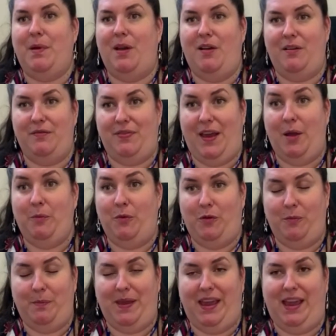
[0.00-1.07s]
Part of that
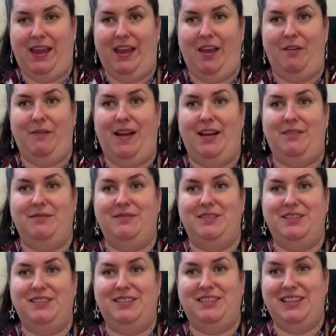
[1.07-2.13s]
will be
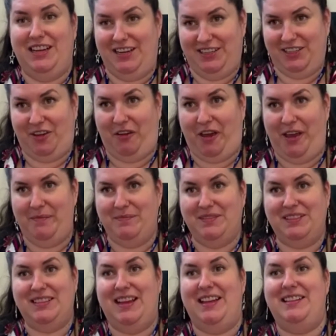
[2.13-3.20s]
around dinner
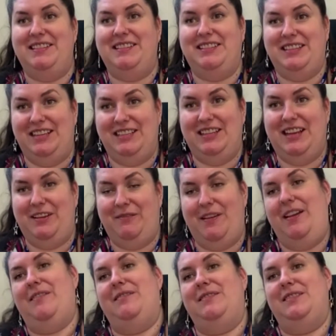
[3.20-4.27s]
times and sitting
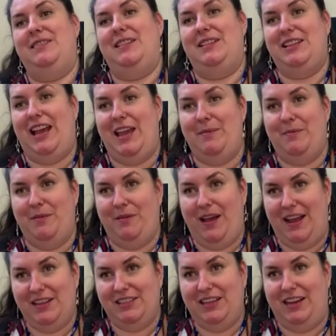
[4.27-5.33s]
around the table
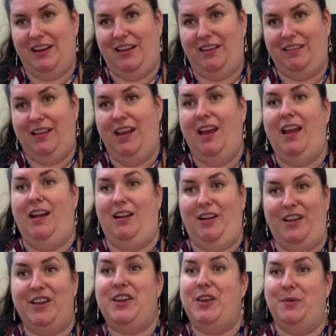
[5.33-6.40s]
at dinner
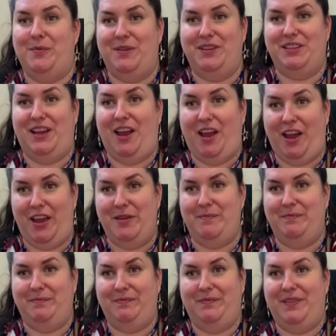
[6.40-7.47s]
like you would at
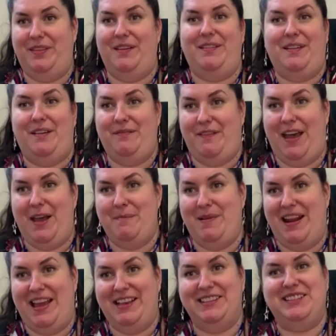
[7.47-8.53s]
home, a
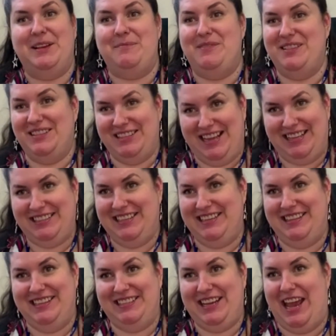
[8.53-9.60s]
family, someone
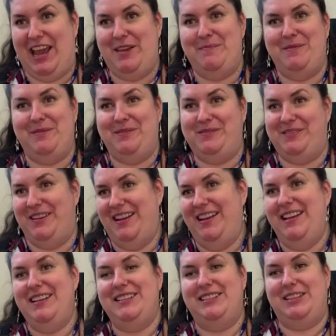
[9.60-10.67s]
setting the table,
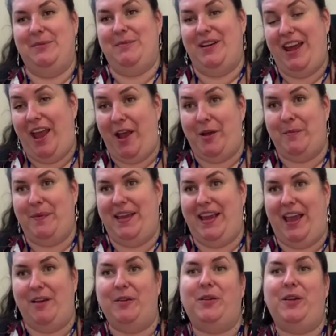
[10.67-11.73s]
someone helping out